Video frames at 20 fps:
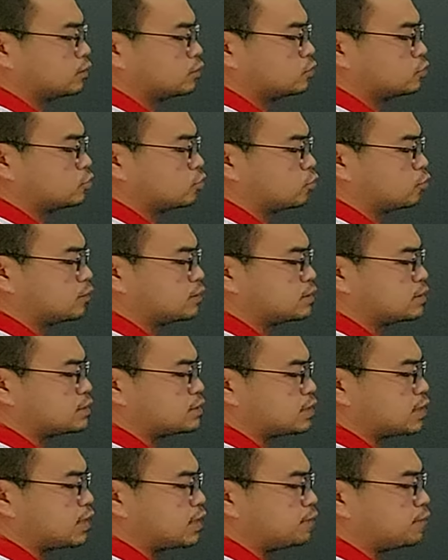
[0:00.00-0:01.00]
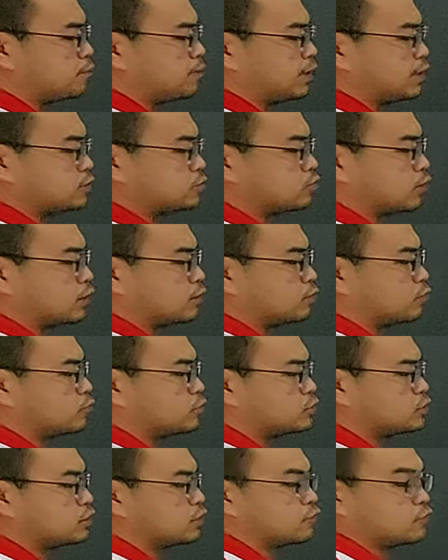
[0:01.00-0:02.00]
So it means it's 8 plus 1,
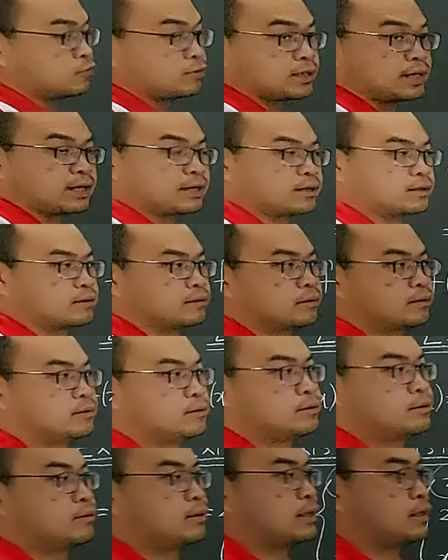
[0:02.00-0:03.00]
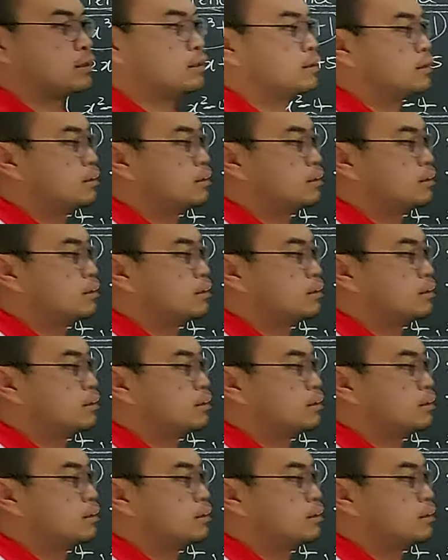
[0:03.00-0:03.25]
which gives you 9, right?